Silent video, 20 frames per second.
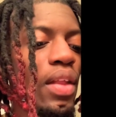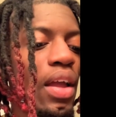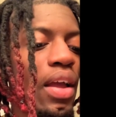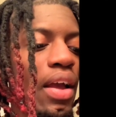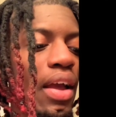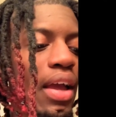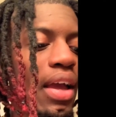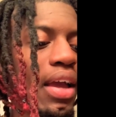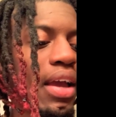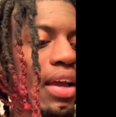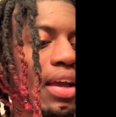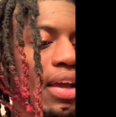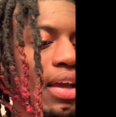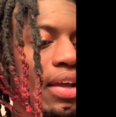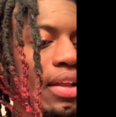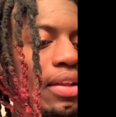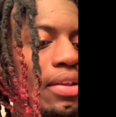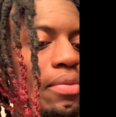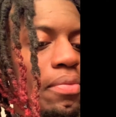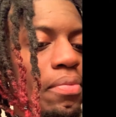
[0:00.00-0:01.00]

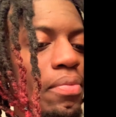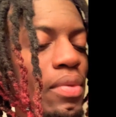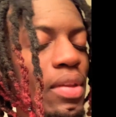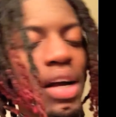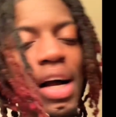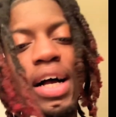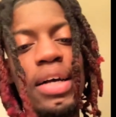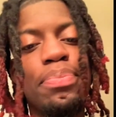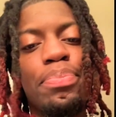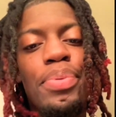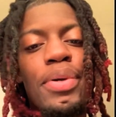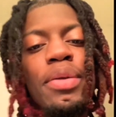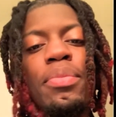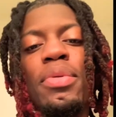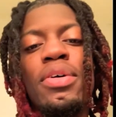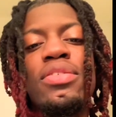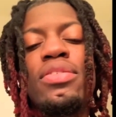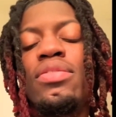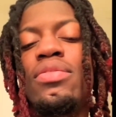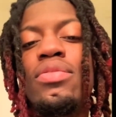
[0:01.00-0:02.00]
And I pretty
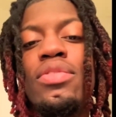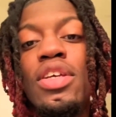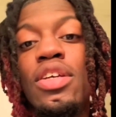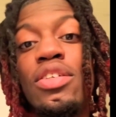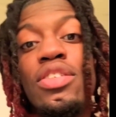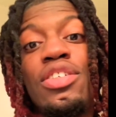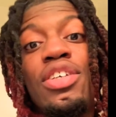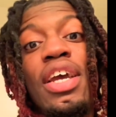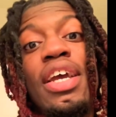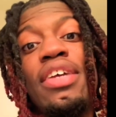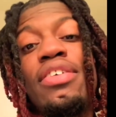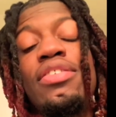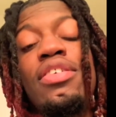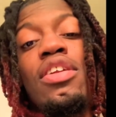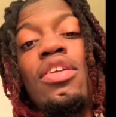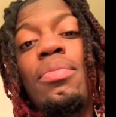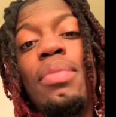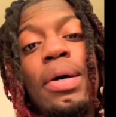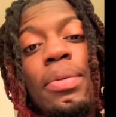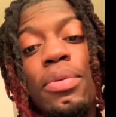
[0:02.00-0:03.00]
much didn't change
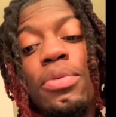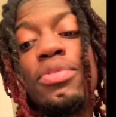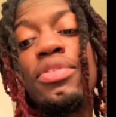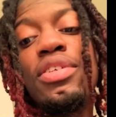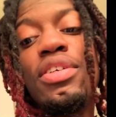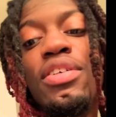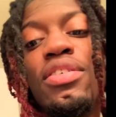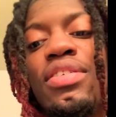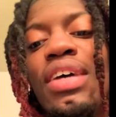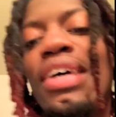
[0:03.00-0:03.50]
any of my routines.